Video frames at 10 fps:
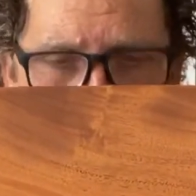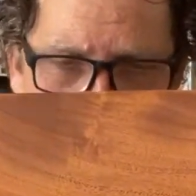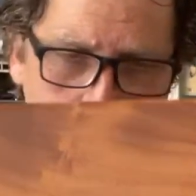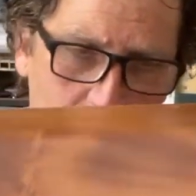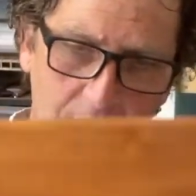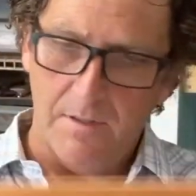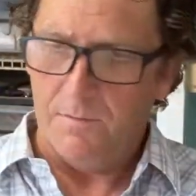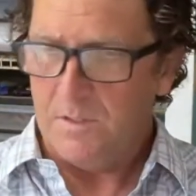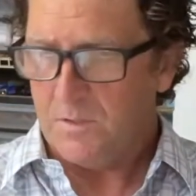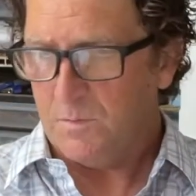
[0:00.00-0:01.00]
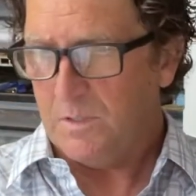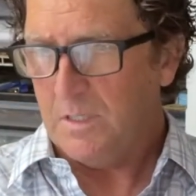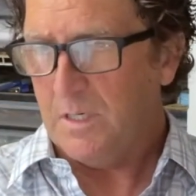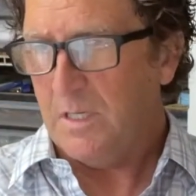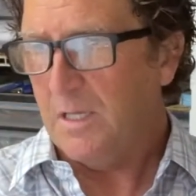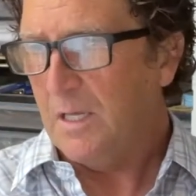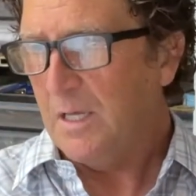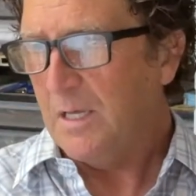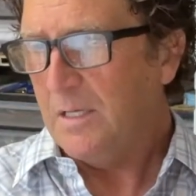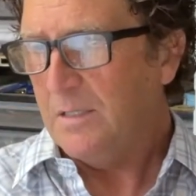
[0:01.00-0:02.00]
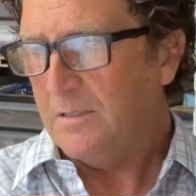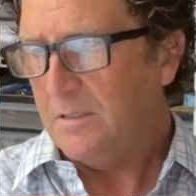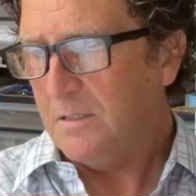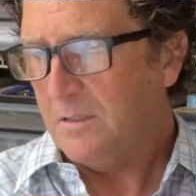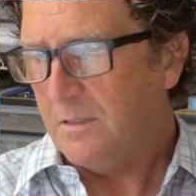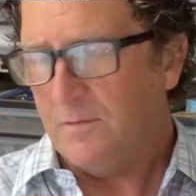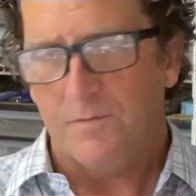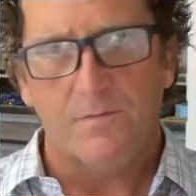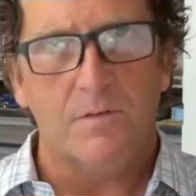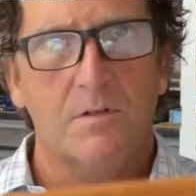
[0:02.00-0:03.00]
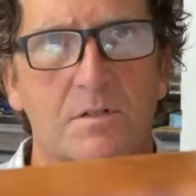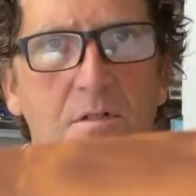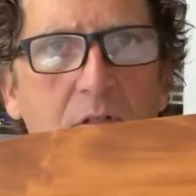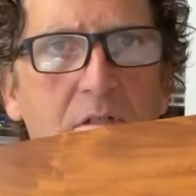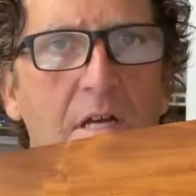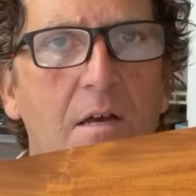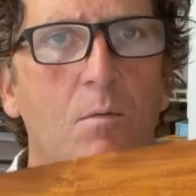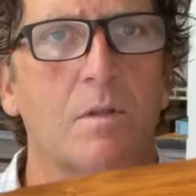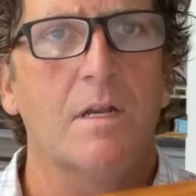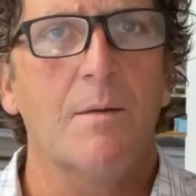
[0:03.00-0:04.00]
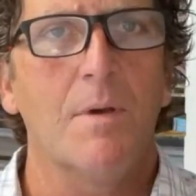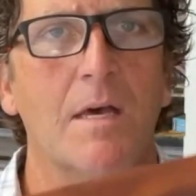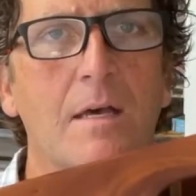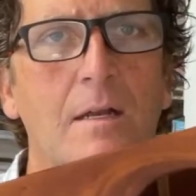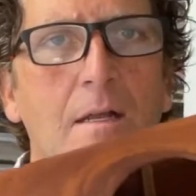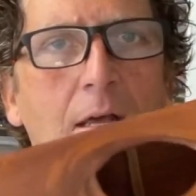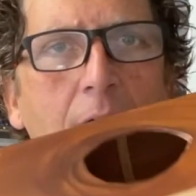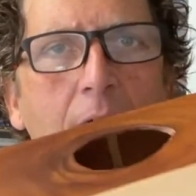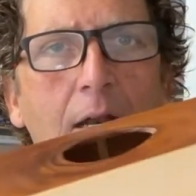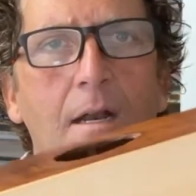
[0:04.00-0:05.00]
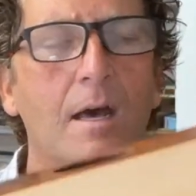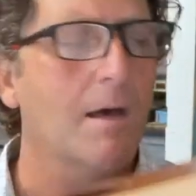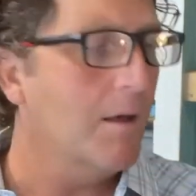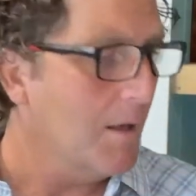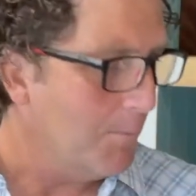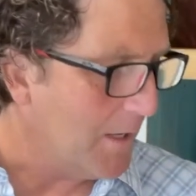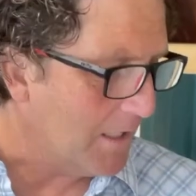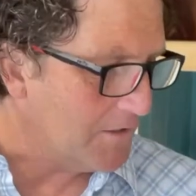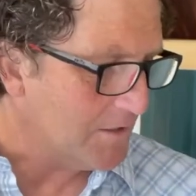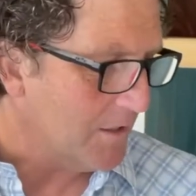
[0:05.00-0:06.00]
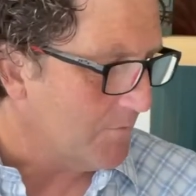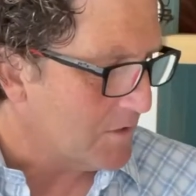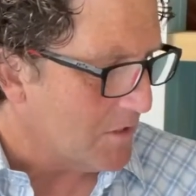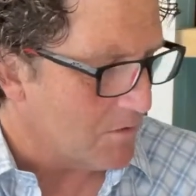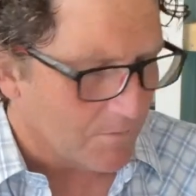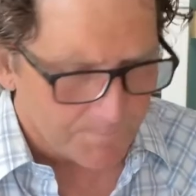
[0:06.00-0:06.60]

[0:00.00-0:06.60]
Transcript: I believe this one is either the first or the second one that I made, and man, I just love the tone.